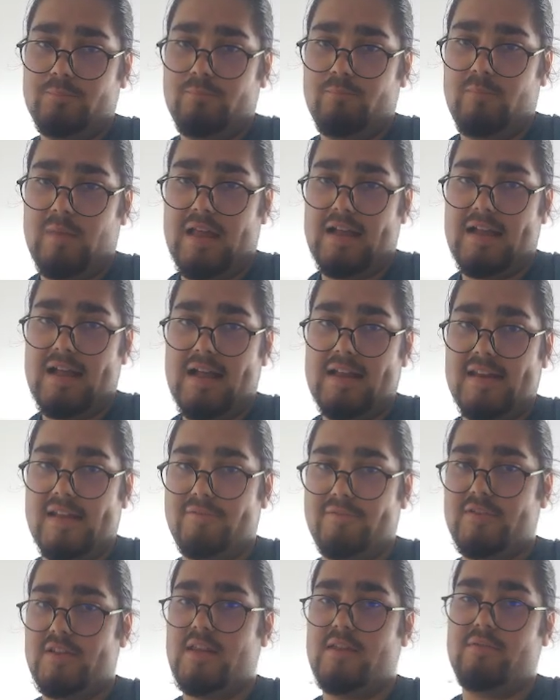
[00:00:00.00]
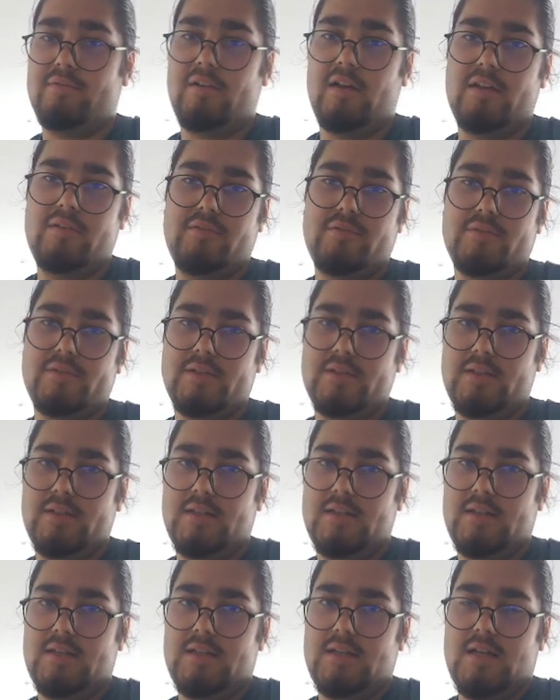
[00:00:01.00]
black had after e5.
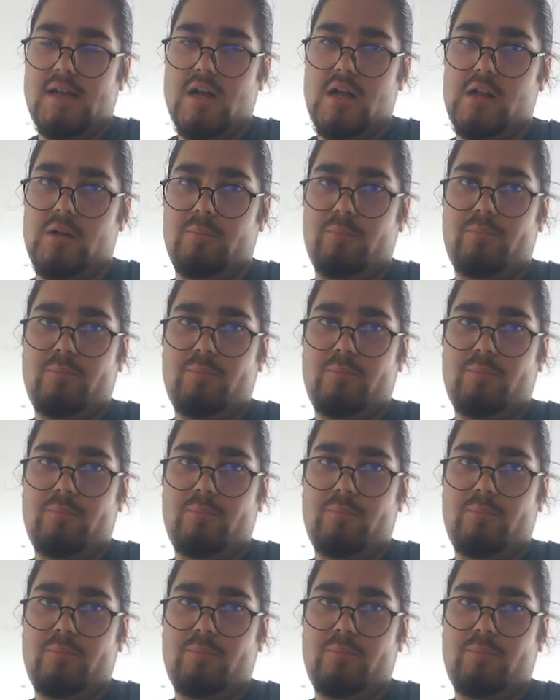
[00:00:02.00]
I'll